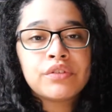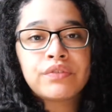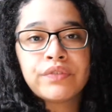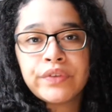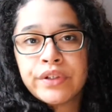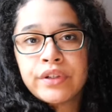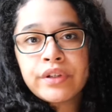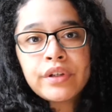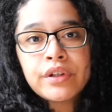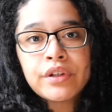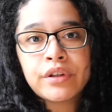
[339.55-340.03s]

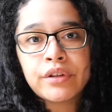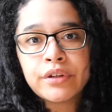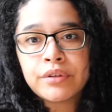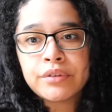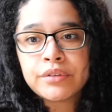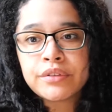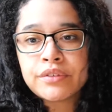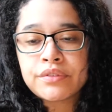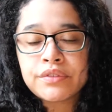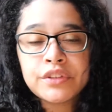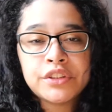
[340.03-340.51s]

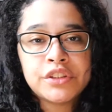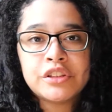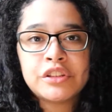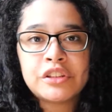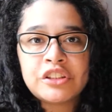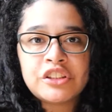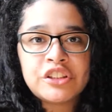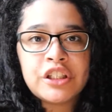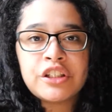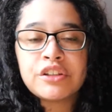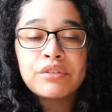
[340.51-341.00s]
videos or for
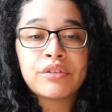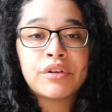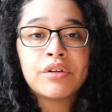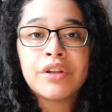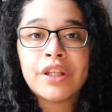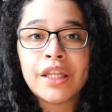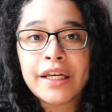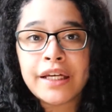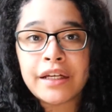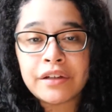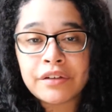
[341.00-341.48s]
just general
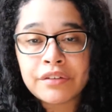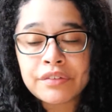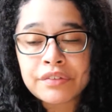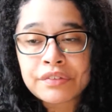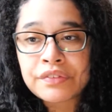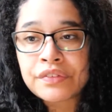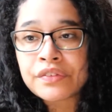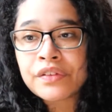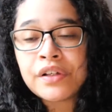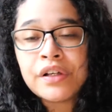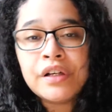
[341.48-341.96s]

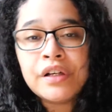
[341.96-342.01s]
life.